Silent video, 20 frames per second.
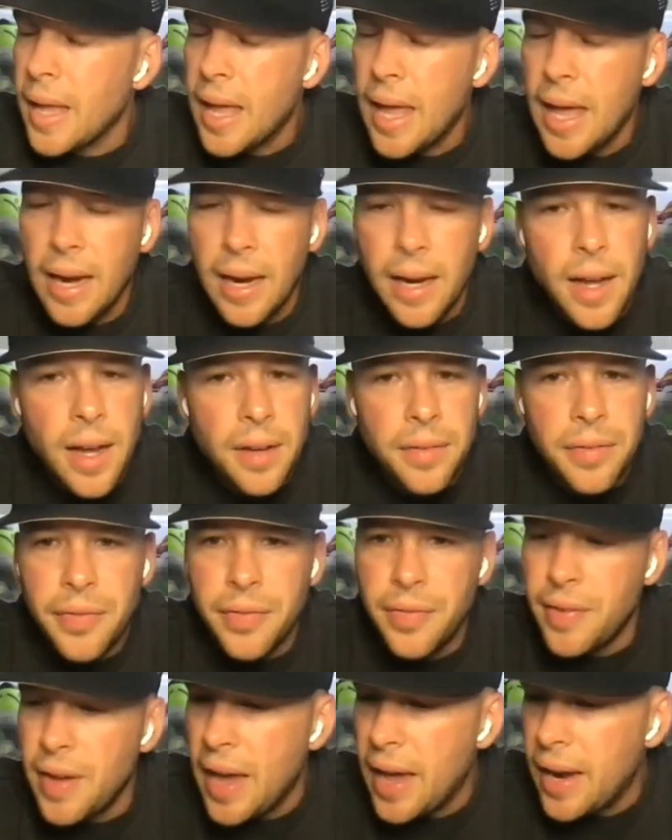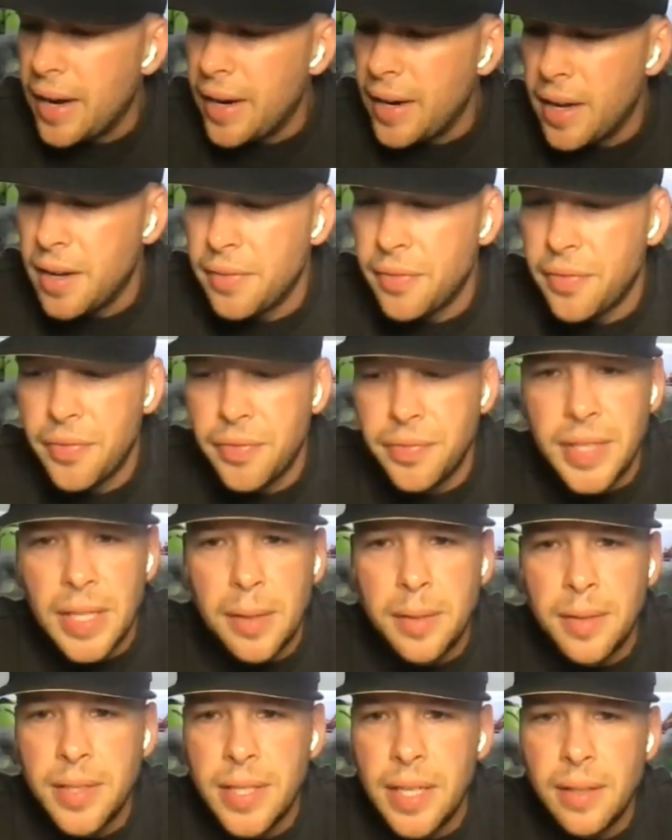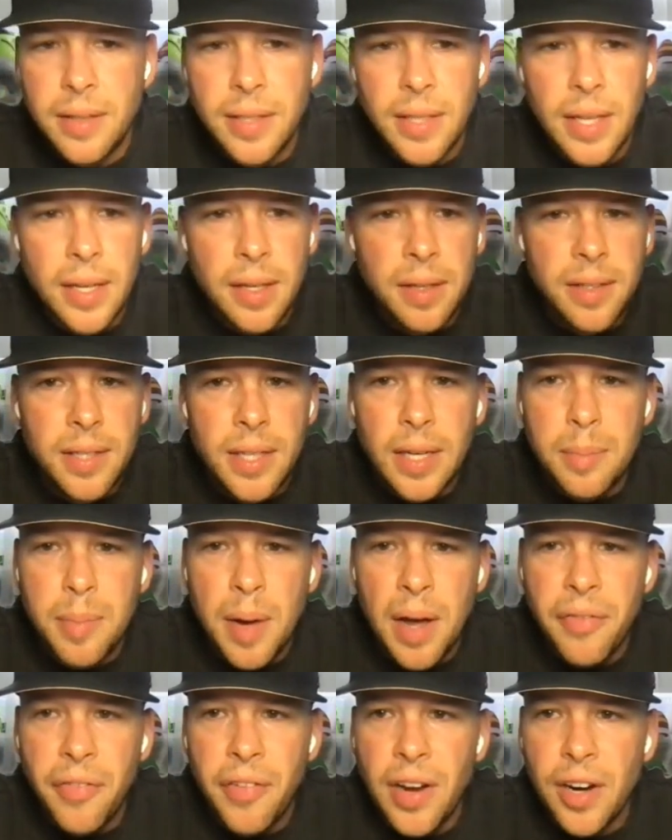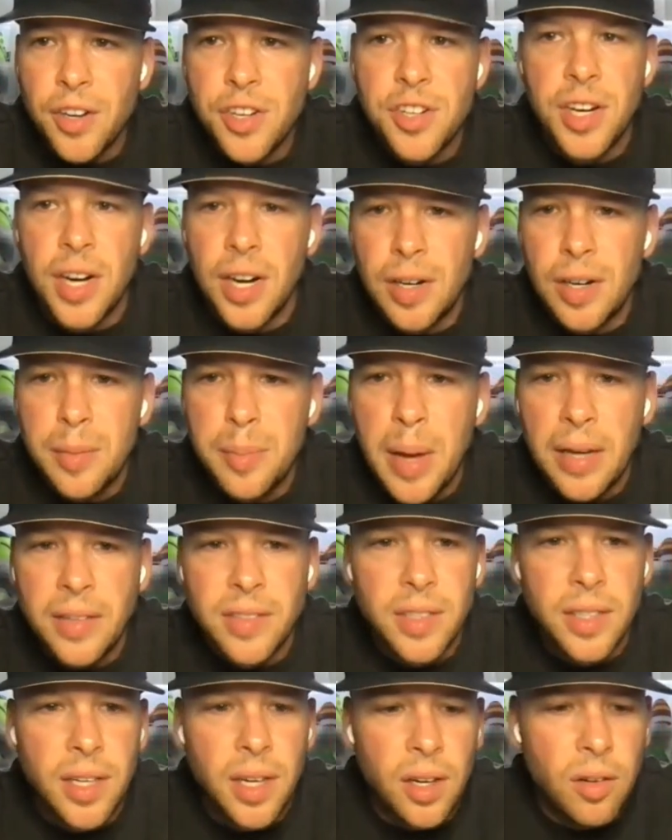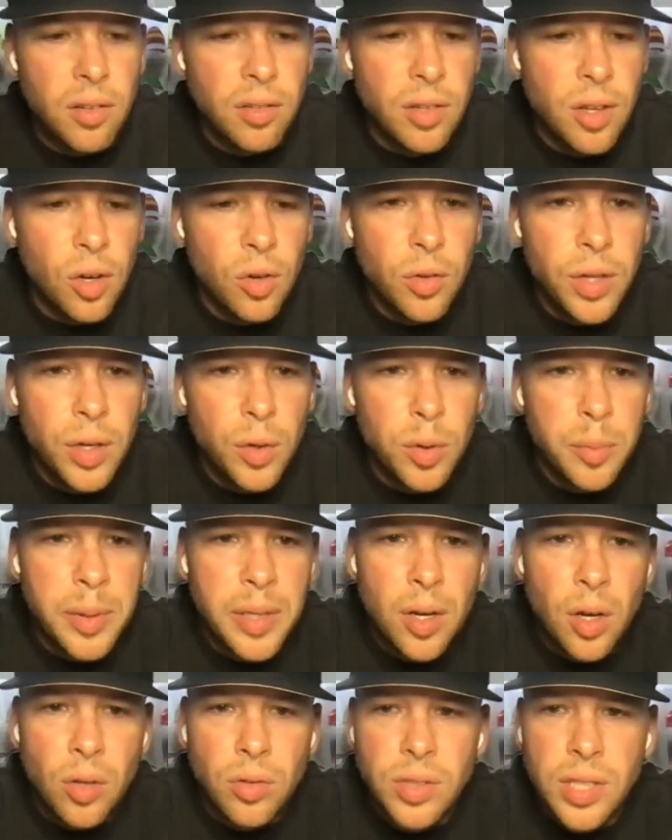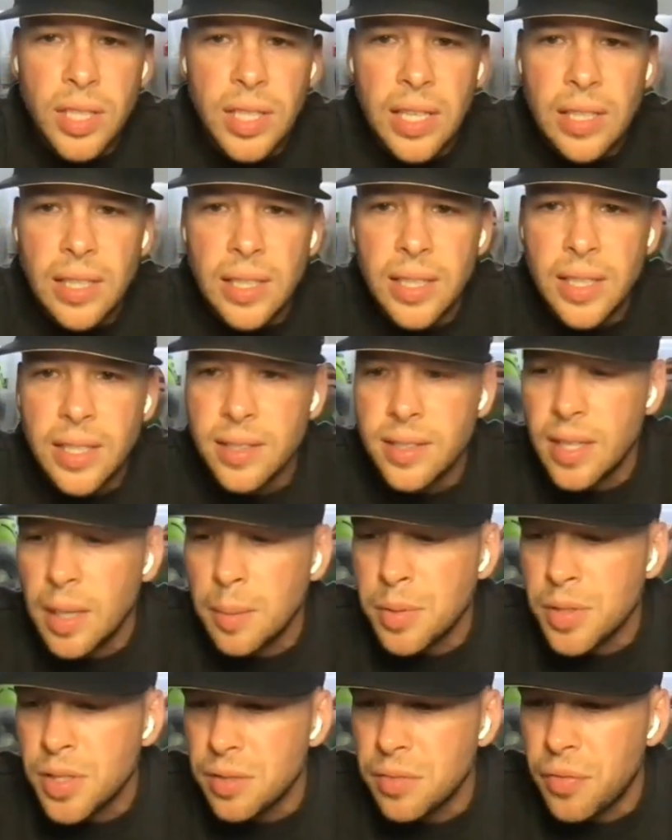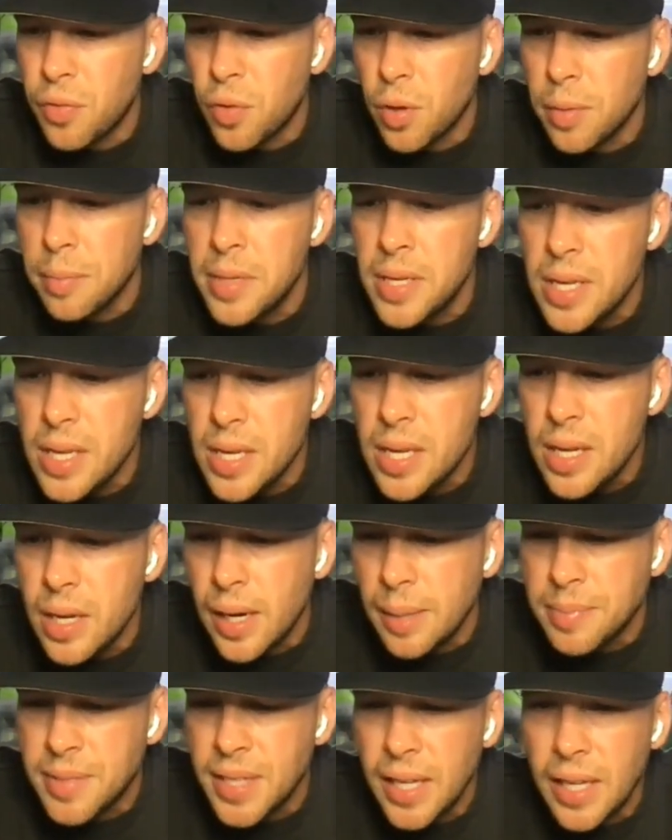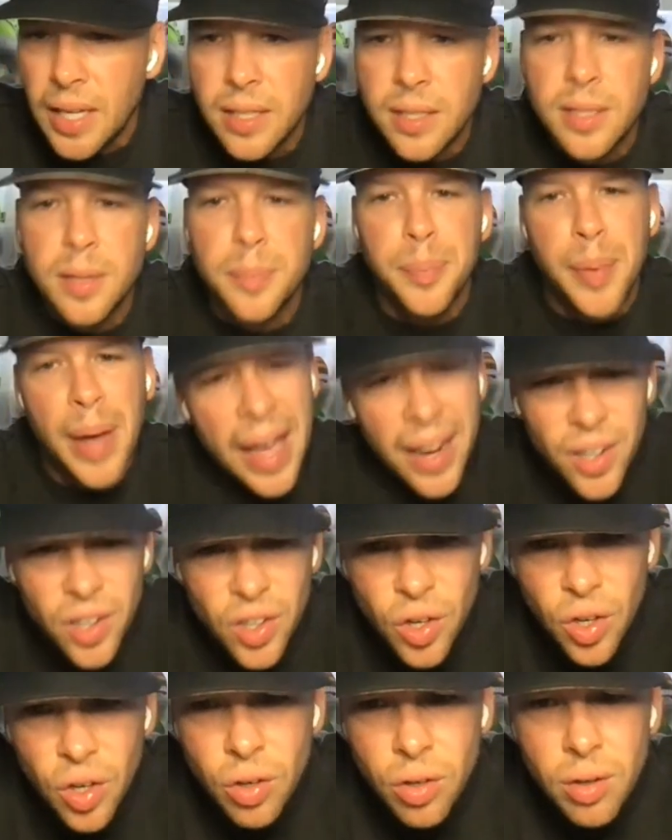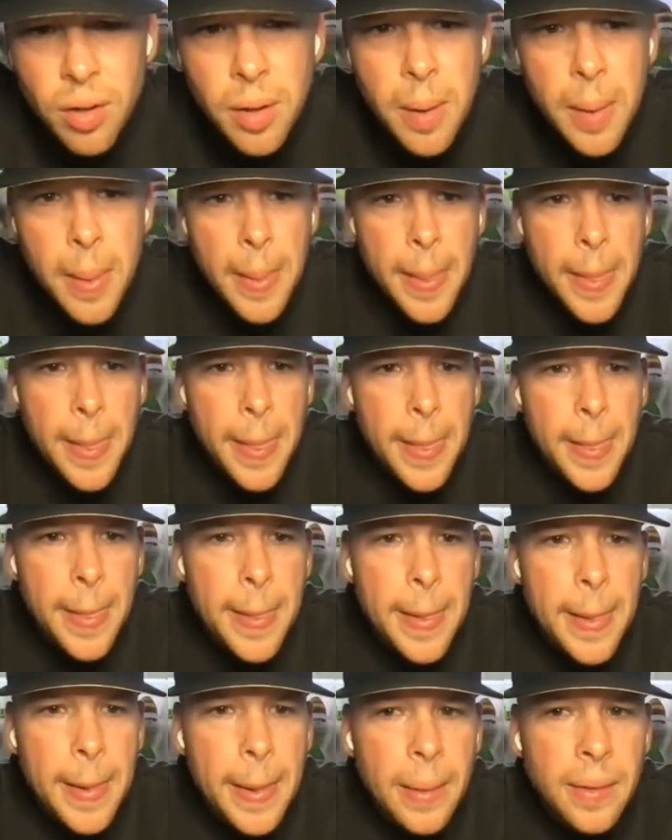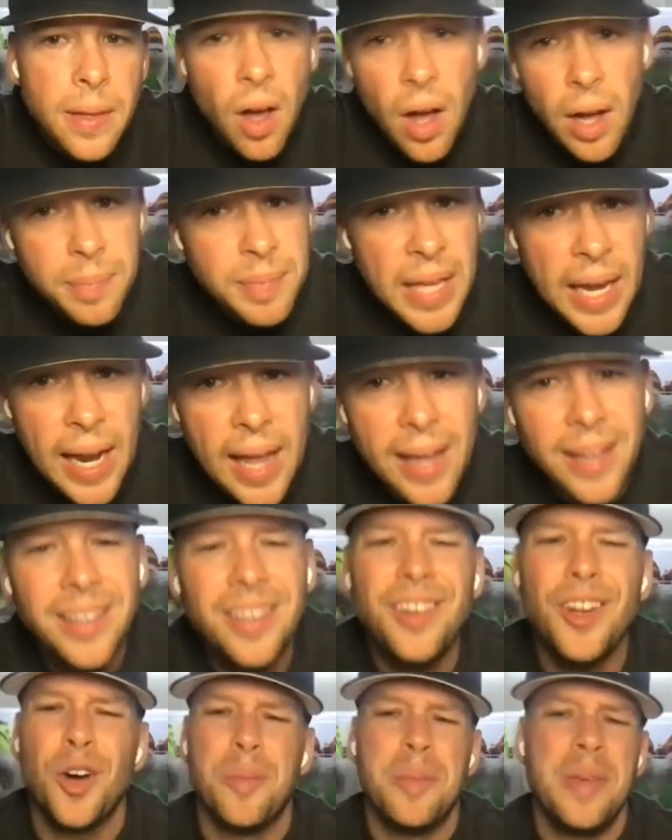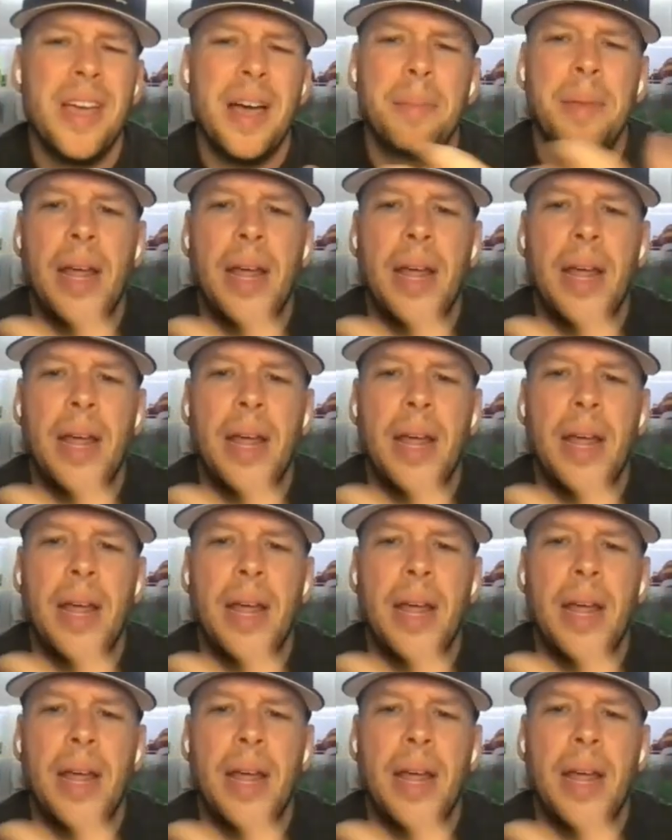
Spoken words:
I had enough. Did my fair share in Mexico. No, there will be no tequila consumption for me. I'm taking a sabbatical. No, I'm dead. You know me.